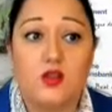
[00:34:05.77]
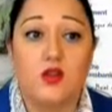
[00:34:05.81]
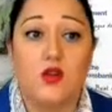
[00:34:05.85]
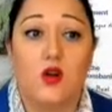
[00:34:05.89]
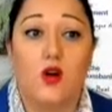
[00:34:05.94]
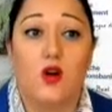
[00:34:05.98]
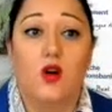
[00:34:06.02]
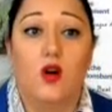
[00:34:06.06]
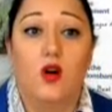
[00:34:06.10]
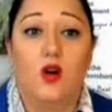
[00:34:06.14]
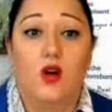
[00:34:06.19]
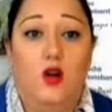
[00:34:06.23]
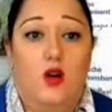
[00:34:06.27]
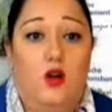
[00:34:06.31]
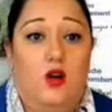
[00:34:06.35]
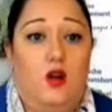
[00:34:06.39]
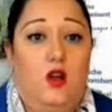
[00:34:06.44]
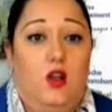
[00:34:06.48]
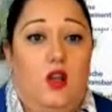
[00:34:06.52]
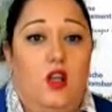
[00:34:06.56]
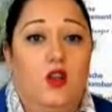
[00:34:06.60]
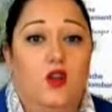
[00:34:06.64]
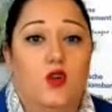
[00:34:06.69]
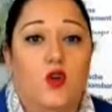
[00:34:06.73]
So
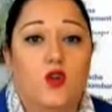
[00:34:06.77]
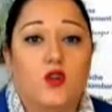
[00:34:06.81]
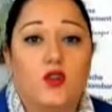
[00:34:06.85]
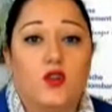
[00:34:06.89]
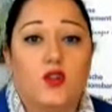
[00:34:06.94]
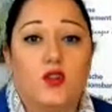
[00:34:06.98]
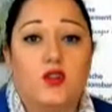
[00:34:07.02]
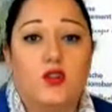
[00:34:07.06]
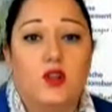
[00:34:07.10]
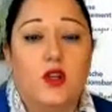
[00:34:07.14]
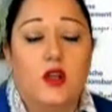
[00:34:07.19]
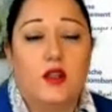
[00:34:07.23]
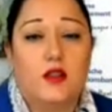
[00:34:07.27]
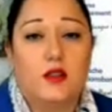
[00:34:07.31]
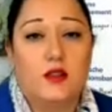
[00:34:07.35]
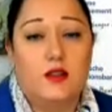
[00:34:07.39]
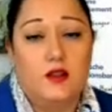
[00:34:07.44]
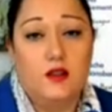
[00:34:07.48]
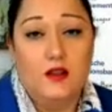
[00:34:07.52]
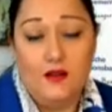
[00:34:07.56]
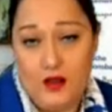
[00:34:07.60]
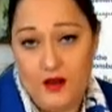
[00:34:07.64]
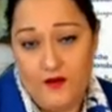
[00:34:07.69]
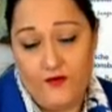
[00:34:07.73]
in order that,
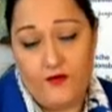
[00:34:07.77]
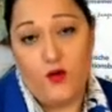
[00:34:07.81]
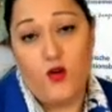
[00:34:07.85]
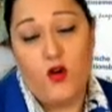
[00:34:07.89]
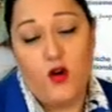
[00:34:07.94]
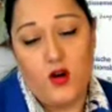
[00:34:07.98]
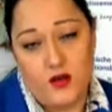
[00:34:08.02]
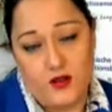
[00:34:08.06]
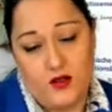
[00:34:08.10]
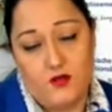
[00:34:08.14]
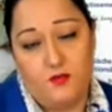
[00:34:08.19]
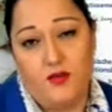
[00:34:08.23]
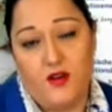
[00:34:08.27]
of course,